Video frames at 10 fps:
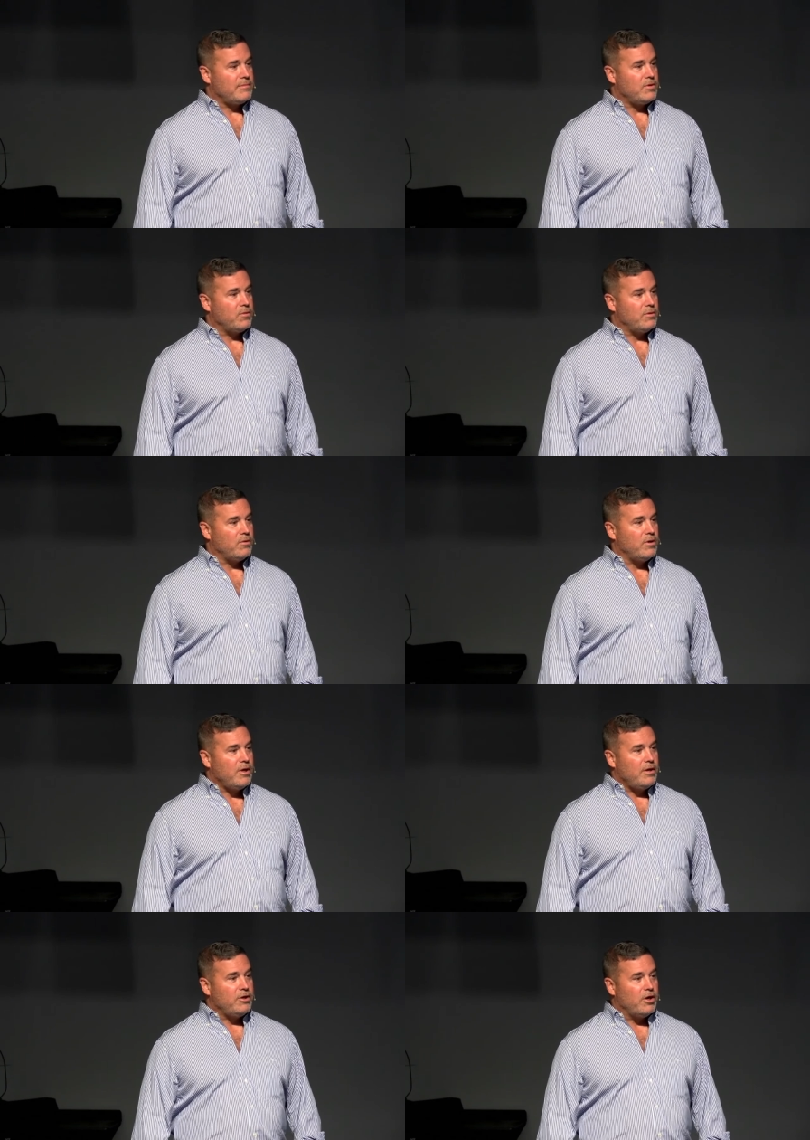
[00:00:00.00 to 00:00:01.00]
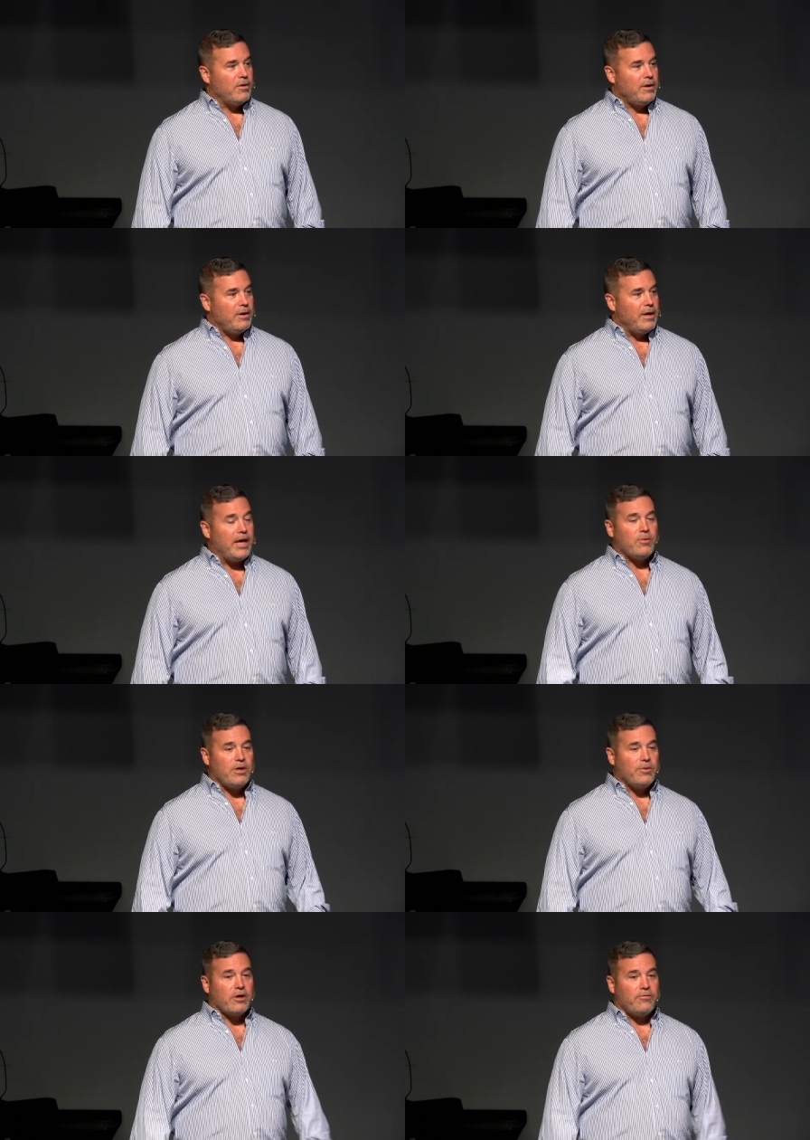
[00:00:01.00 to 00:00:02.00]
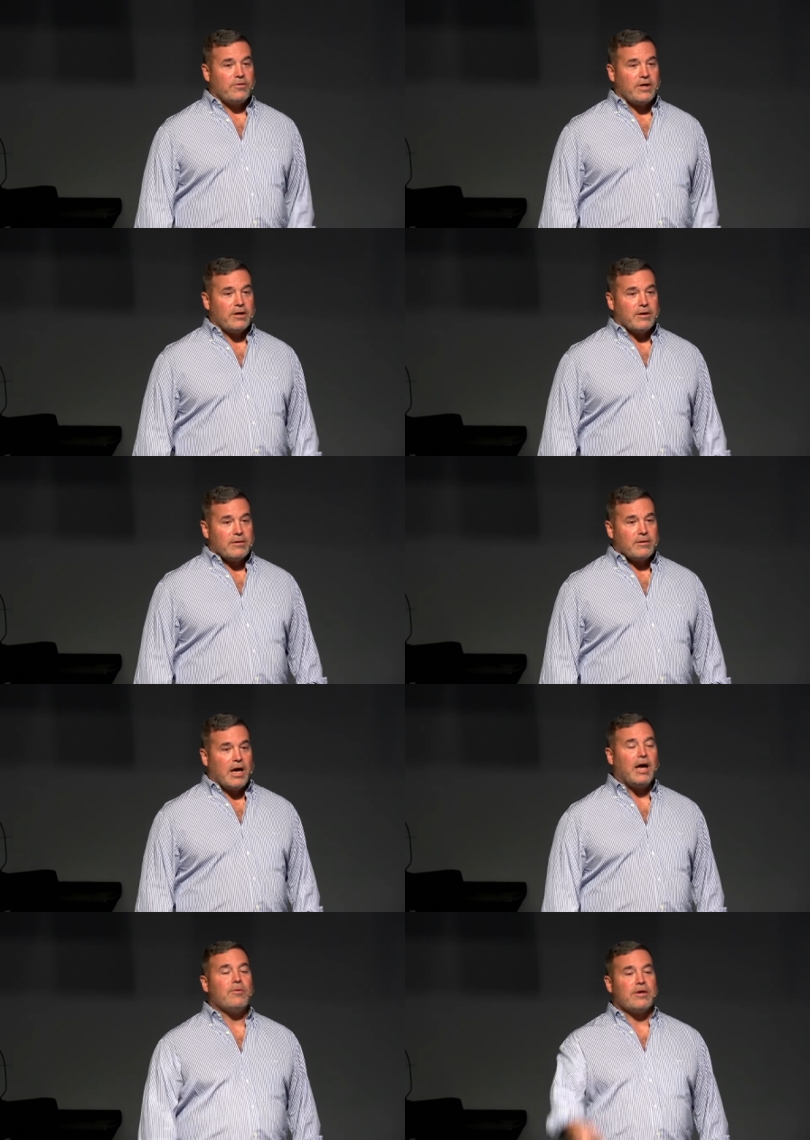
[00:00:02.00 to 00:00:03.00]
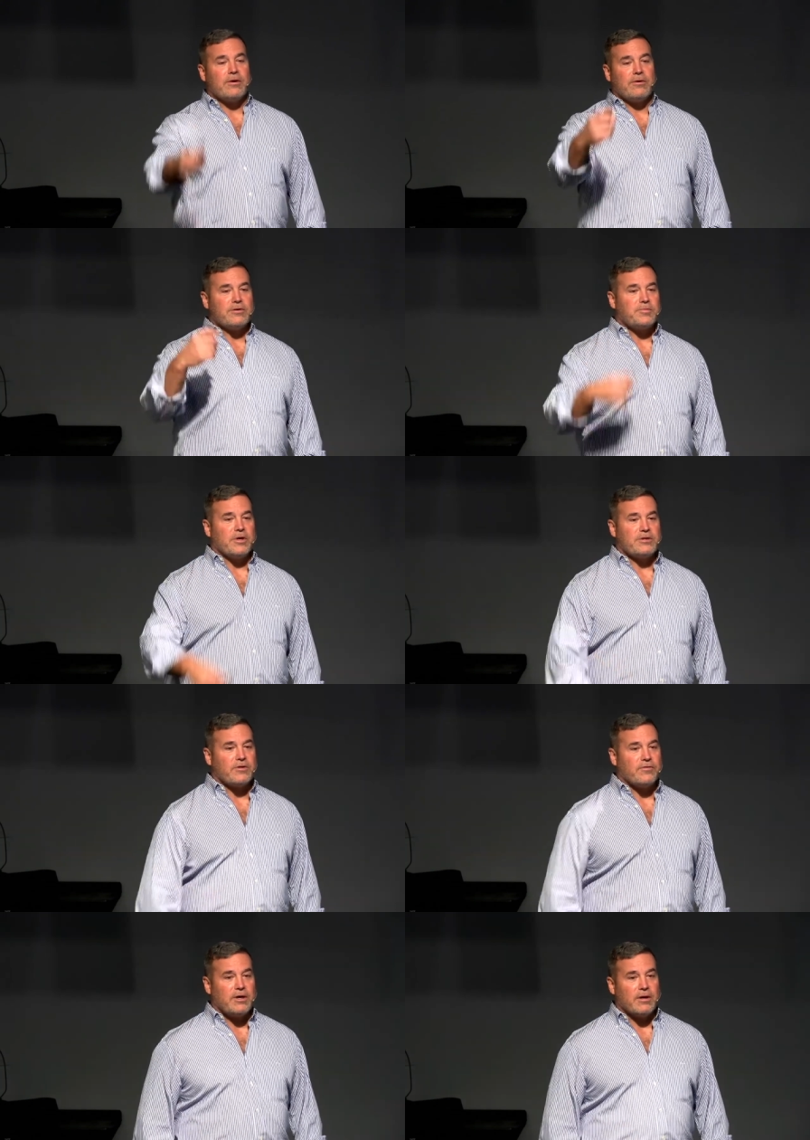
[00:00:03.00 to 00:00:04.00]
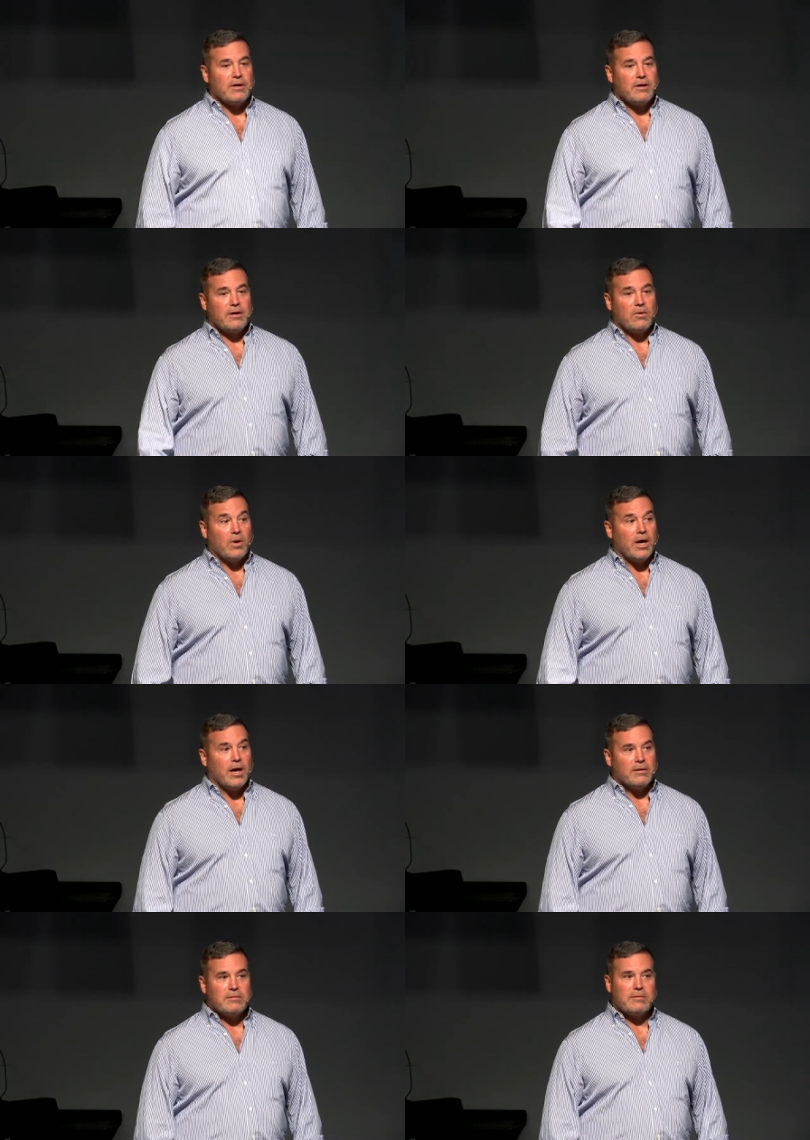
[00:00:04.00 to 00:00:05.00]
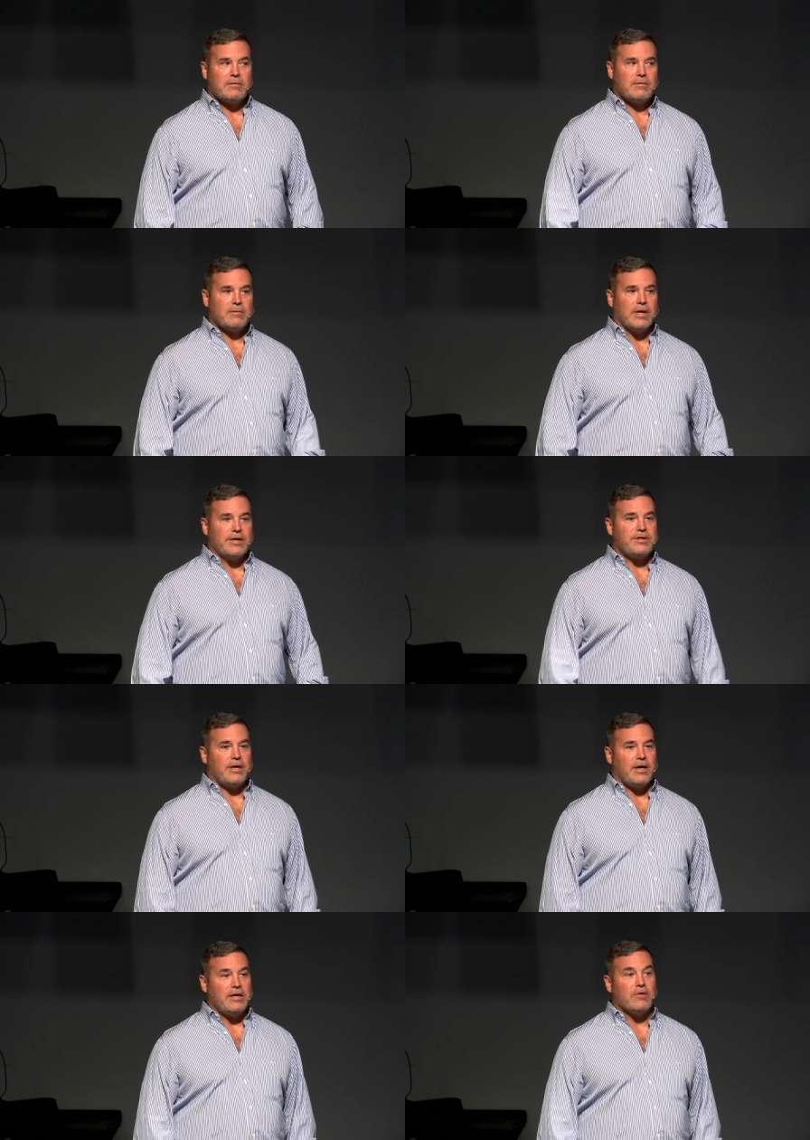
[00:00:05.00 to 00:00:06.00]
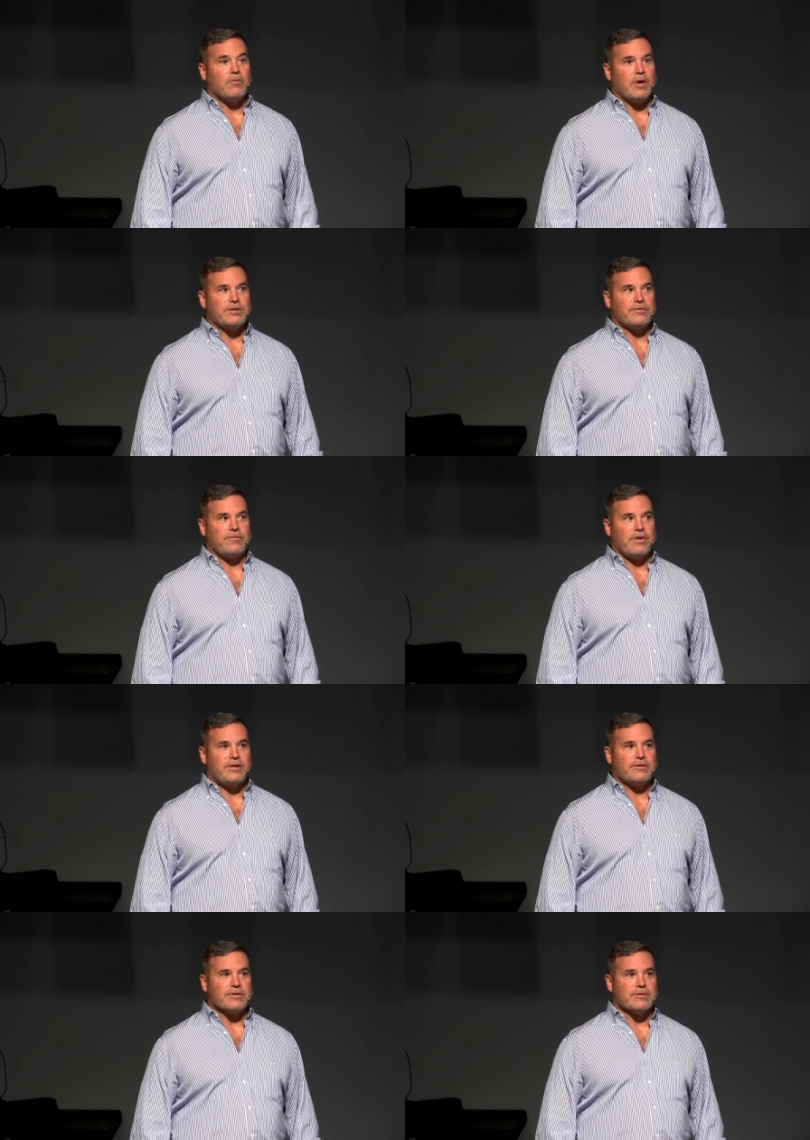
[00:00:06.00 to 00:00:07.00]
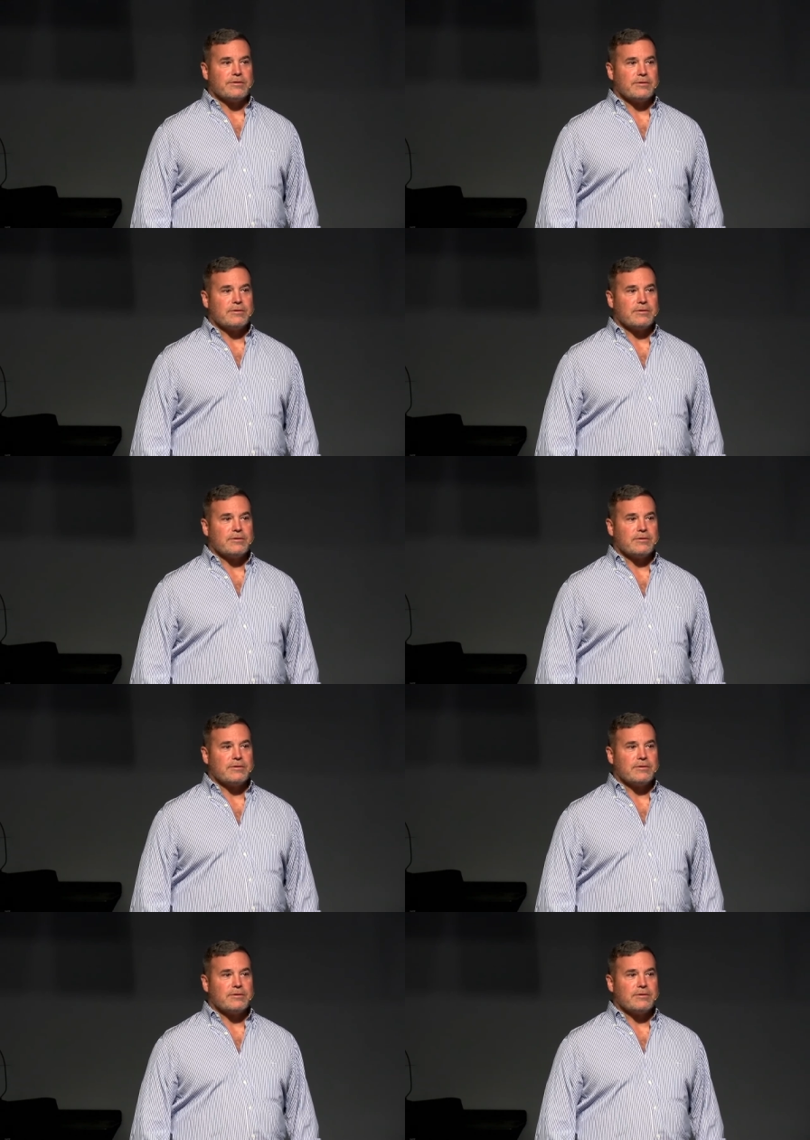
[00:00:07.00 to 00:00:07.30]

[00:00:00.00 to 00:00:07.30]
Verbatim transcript: The, the, you know, hey, where do you want to go for dinner? Ah, I want to go to this place over here. Well, they say you need reservations.